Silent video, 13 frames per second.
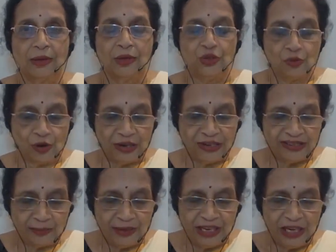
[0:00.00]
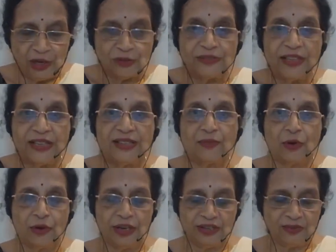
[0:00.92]
So what is the meaning of this?
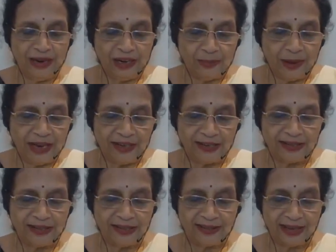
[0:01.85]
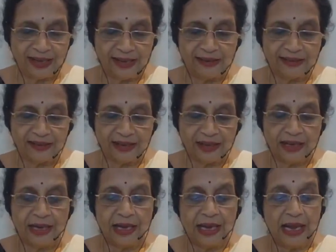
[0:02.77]
What is meant by this? He says,
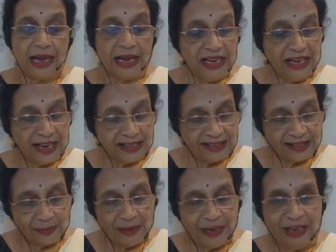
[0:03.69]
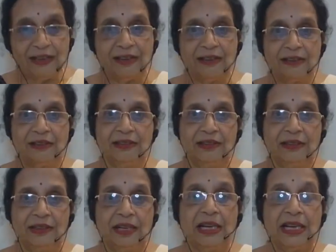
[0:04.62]
Yasmin
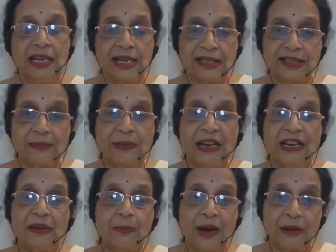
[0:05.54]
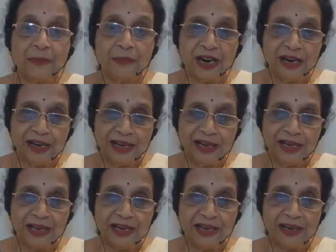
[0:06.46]

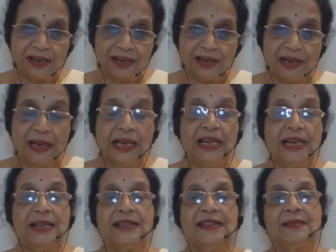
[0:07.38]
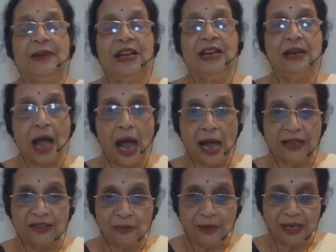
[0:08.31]
Brahmani, Yasmin
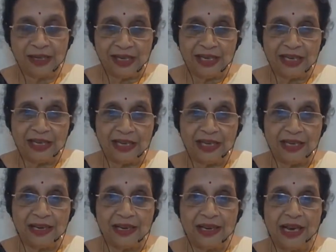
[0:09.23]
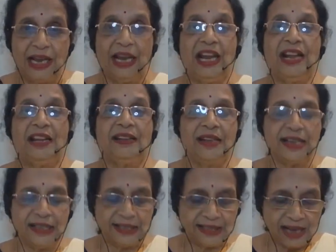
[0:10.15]
Atmani, in
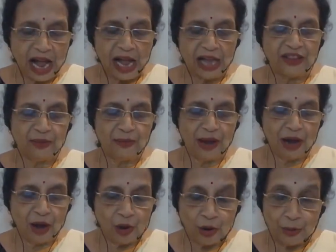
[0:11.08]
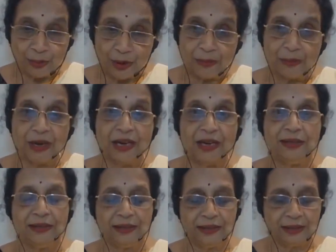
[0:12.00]
this Atma or
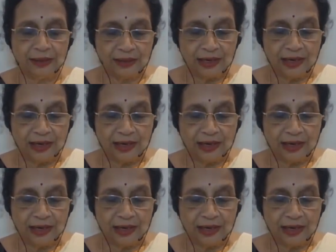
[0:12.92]
Brahman,